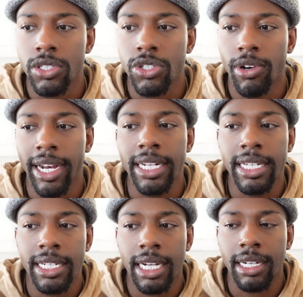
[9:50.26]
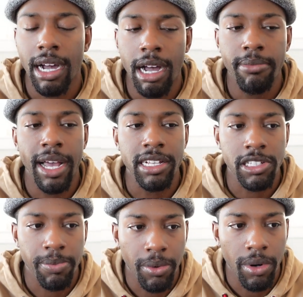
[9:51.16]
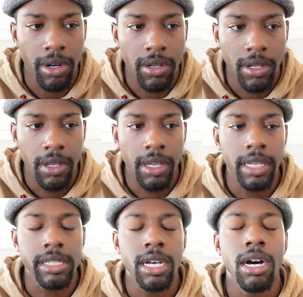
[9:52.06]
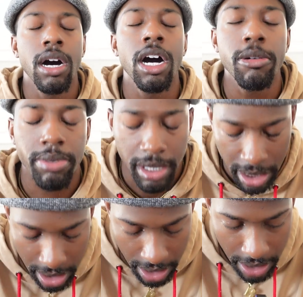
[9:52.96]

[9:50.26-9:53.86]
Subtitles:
Training in a combat sport is humbling.